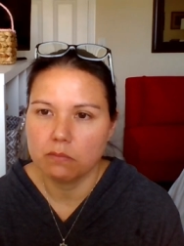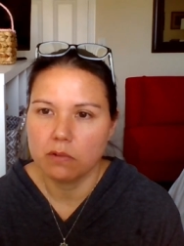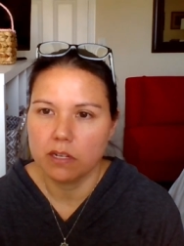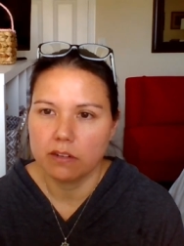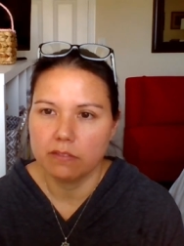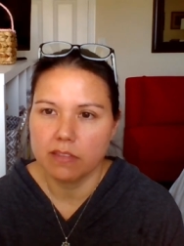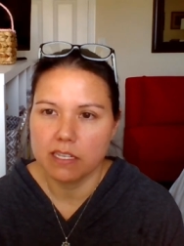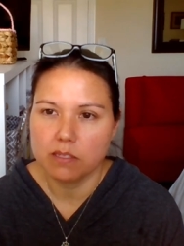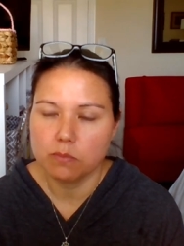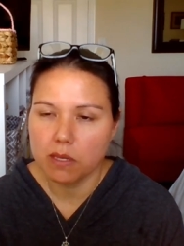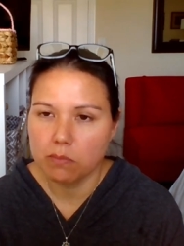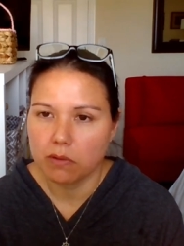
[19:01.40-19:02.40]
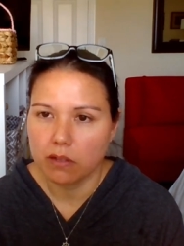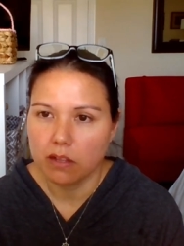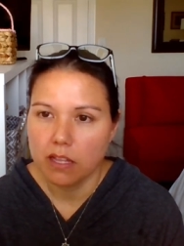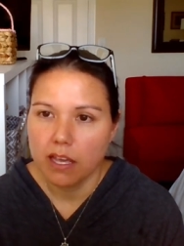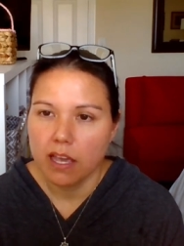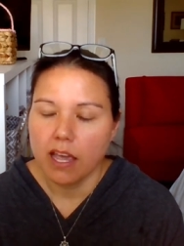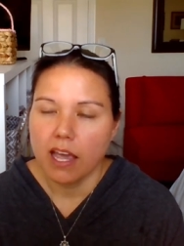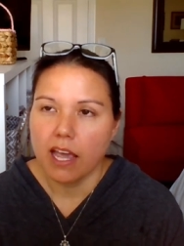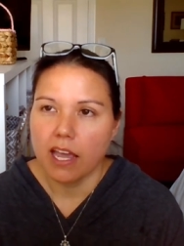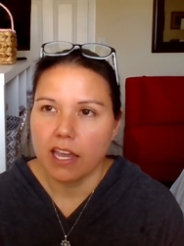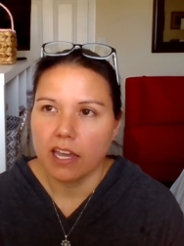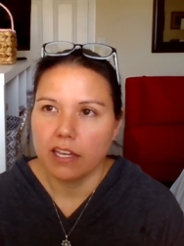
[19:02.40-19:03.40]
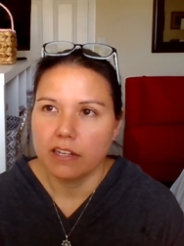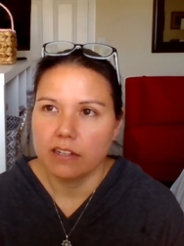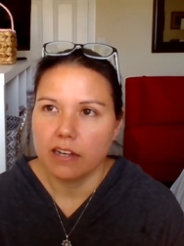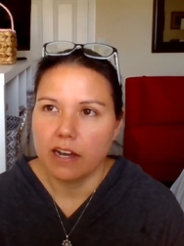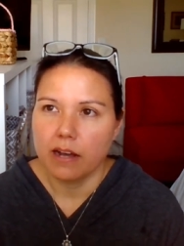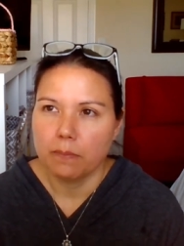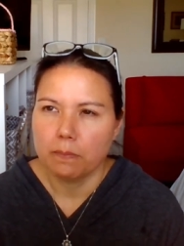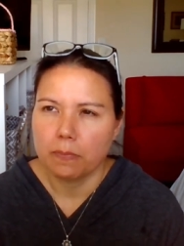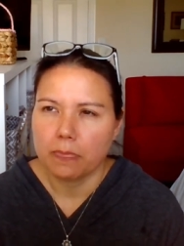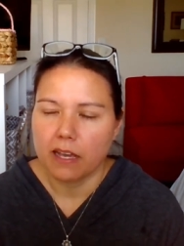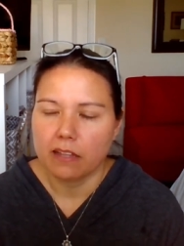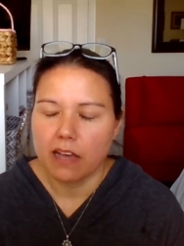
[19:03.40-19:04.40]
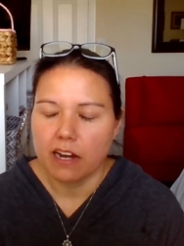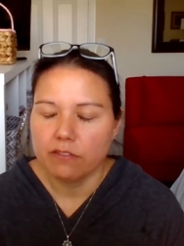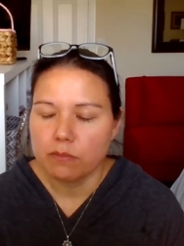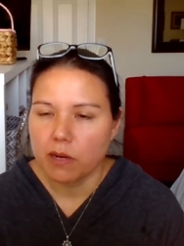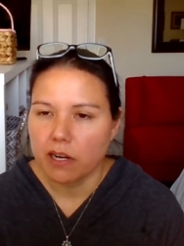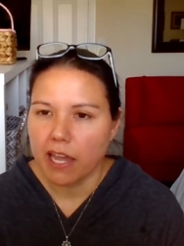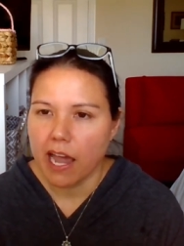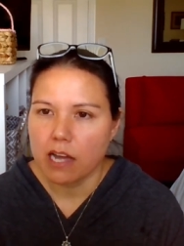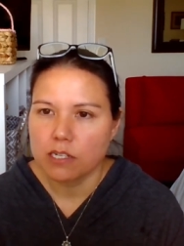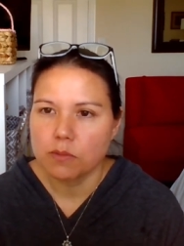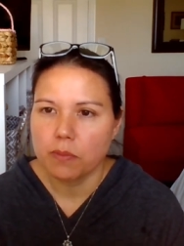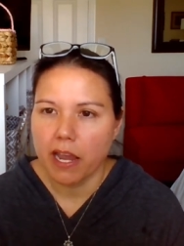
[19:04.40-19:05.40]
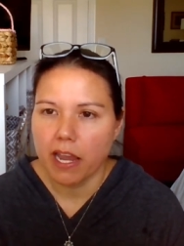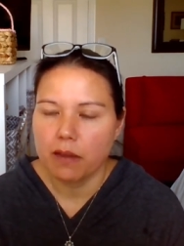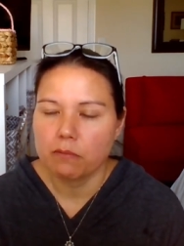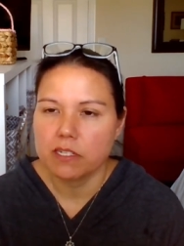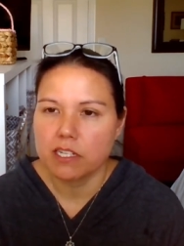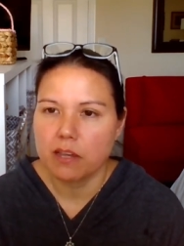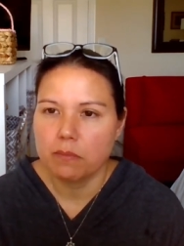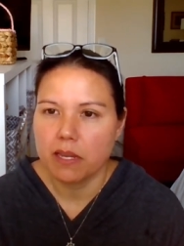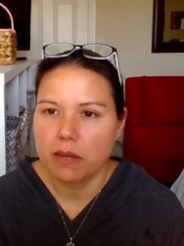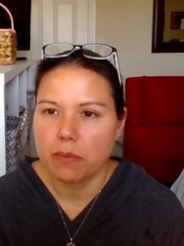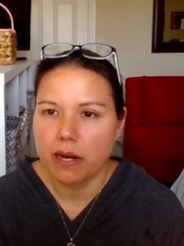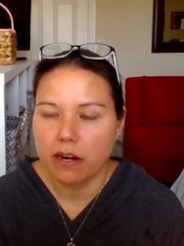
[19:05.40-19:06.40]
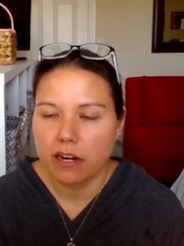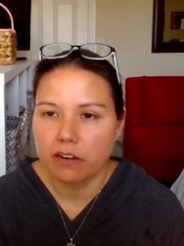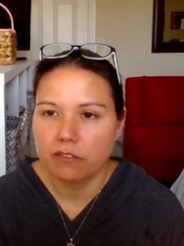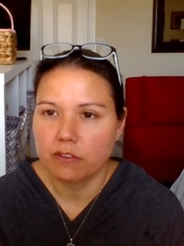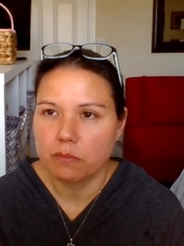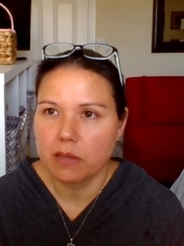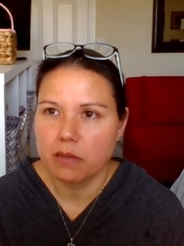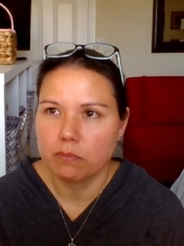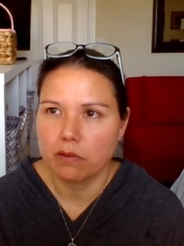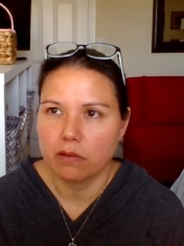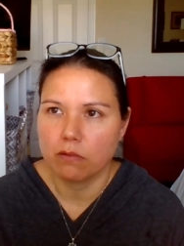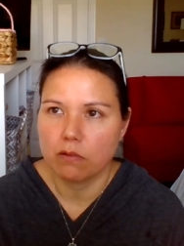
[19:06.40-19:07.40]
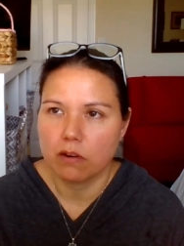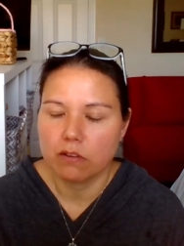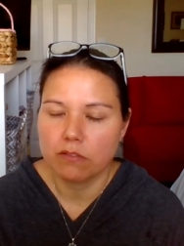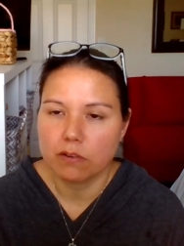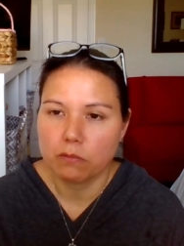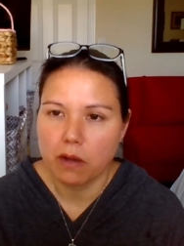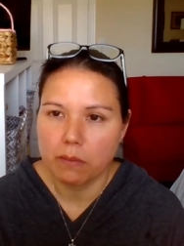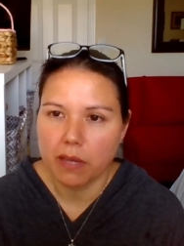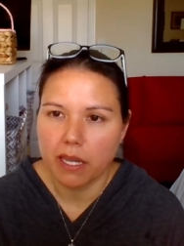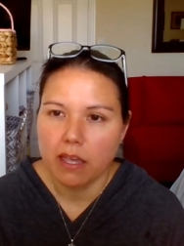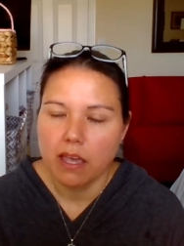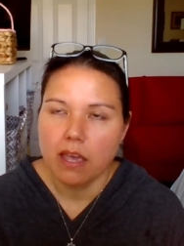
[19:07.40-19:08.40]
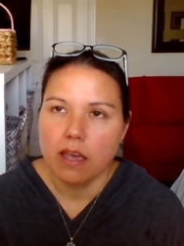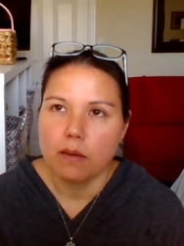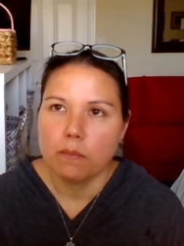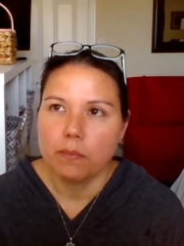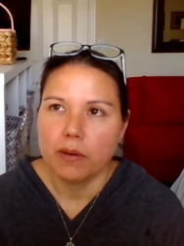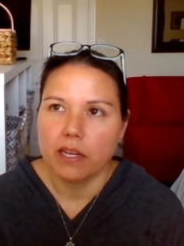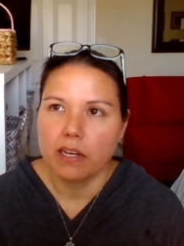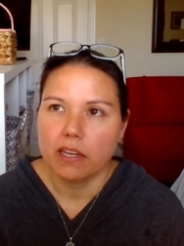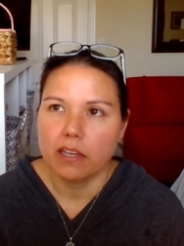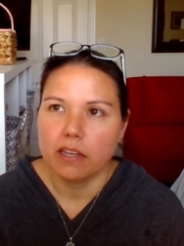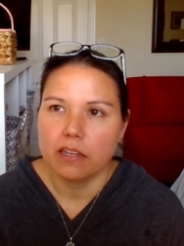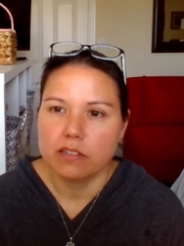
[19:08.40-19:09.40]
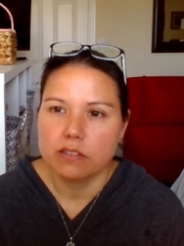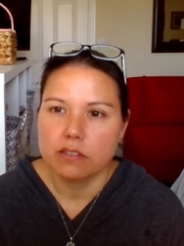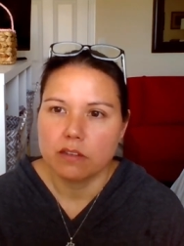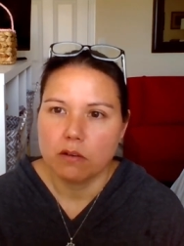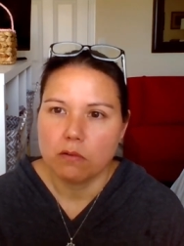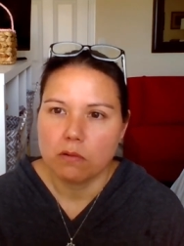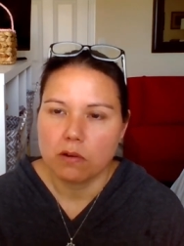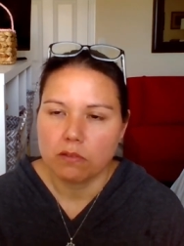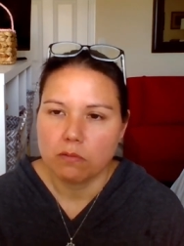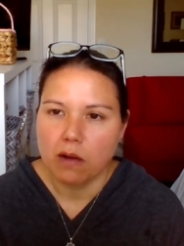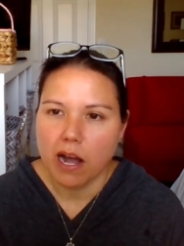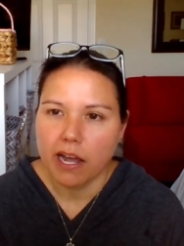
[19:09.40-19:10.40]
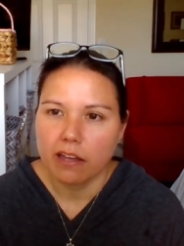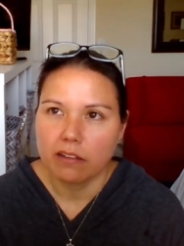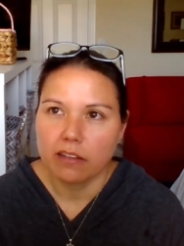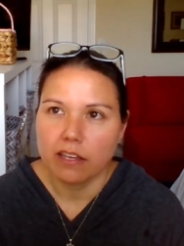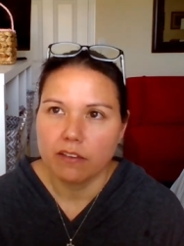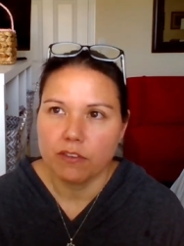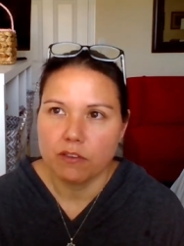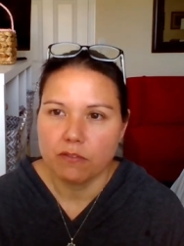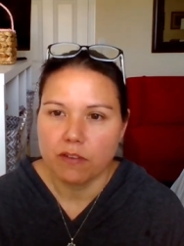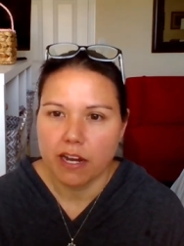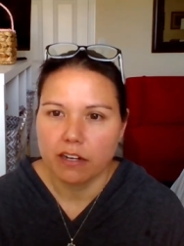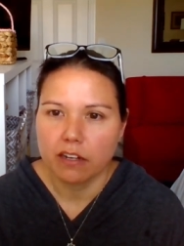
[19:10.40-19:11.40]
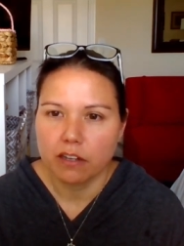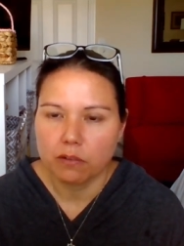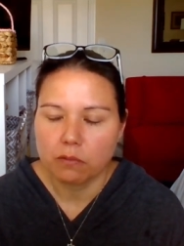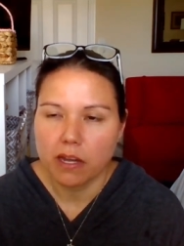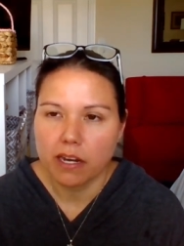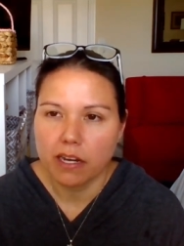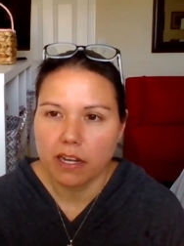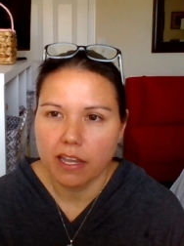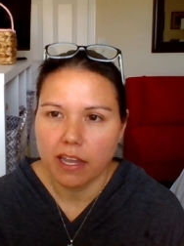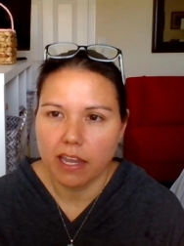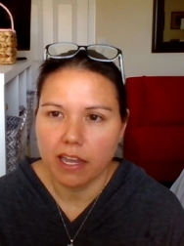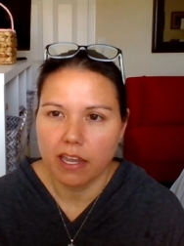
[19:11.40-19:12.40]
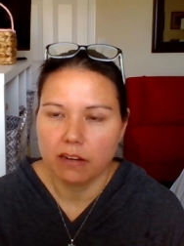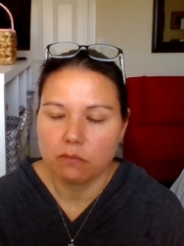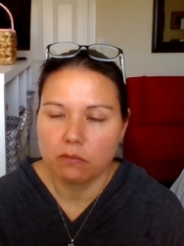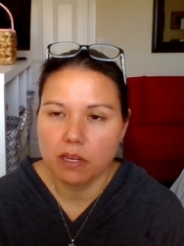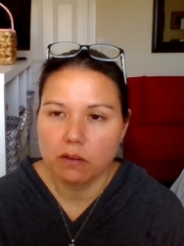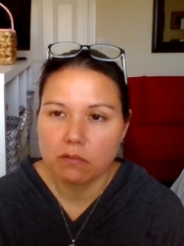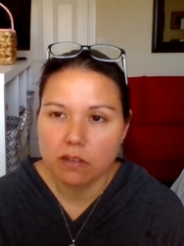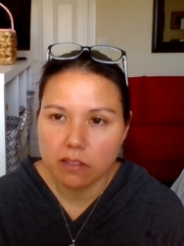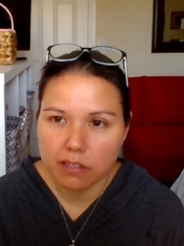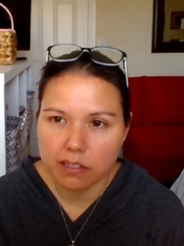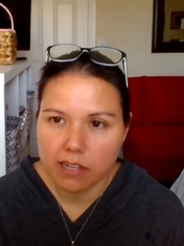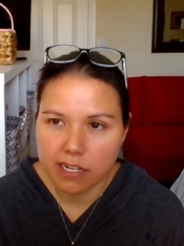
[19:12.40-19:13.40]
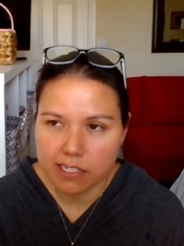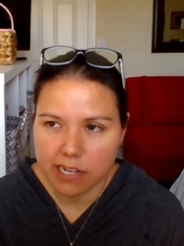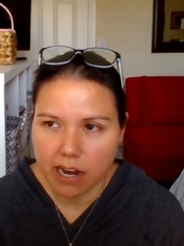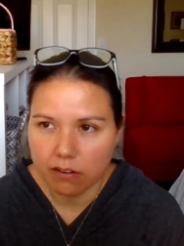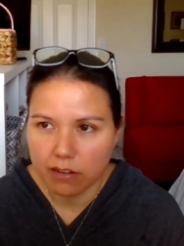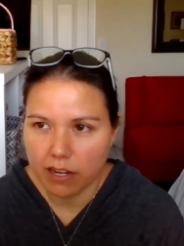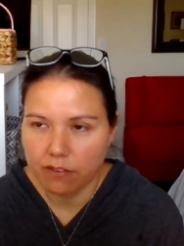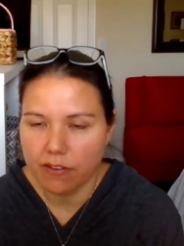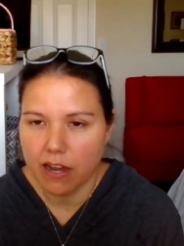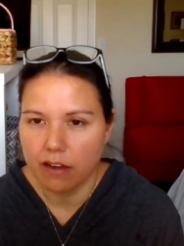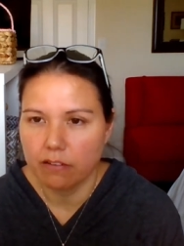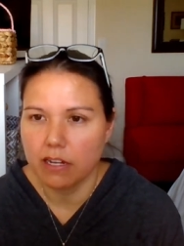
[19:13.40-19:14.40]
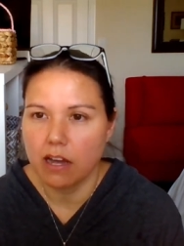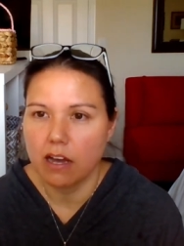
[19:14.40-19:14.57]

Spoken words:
one of these people. And a lot of them are cash pay, which can be a barrier for people or overwhelming, but it is so worthwhile if you find a good one. And we really lucked out and found